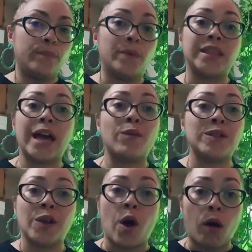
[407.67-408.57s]
But that
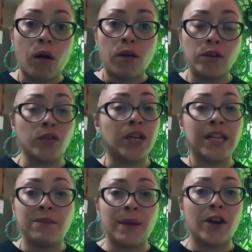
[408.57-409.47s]
was all. You can
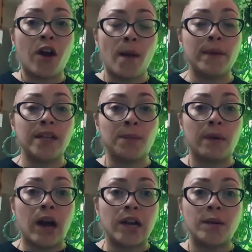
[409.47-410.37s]
leave me a comment in the
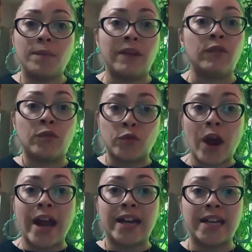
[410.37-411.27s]
bottom if you've
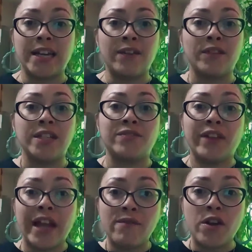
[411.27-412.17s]
tried any of these
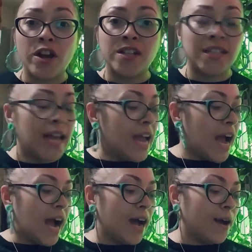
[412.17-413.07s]
flavors.
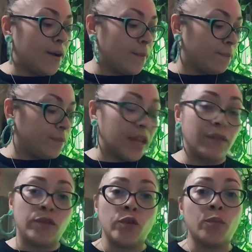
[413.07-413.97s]

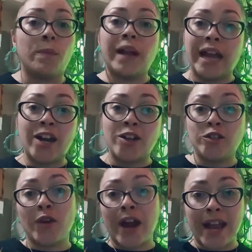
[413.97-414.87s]
If you plan
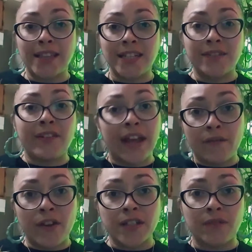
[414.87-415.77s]
on trying these
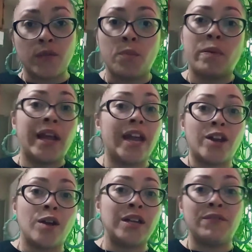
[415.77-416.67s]
flavors, if you plan
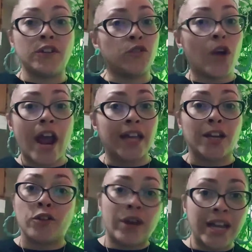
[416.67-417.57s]
on even trying
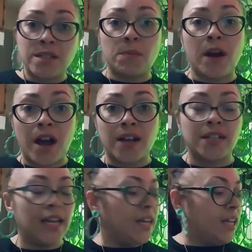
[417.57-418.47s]
a Graze box,
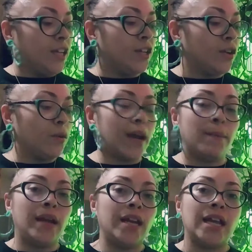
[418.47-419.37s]
you know what
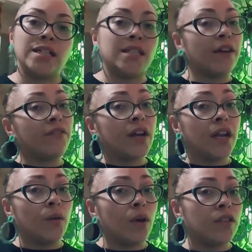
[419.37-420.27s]
I mean? It's
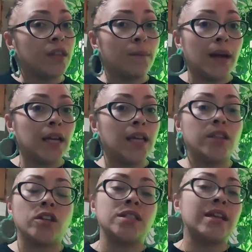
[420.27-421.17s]
definitely worth the money. They're